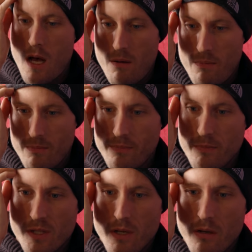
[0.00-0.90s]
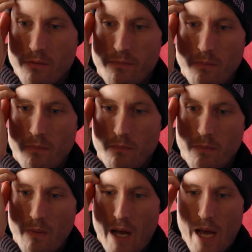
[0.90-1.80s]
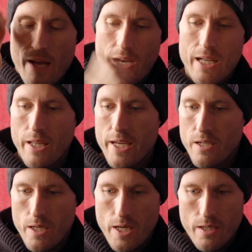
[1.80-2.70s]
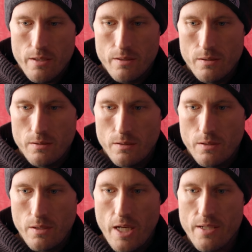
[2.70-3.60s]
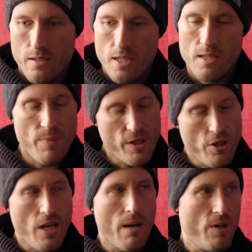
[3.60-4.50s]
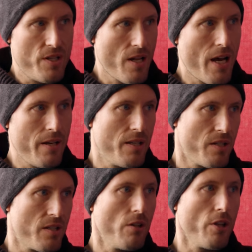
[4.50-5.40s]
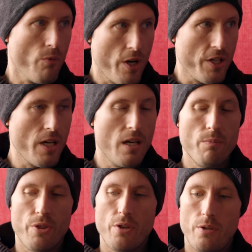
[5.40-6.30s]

Um, so I, I like uh, it's it's a bigger camera. It's not necessarily a run and gun, but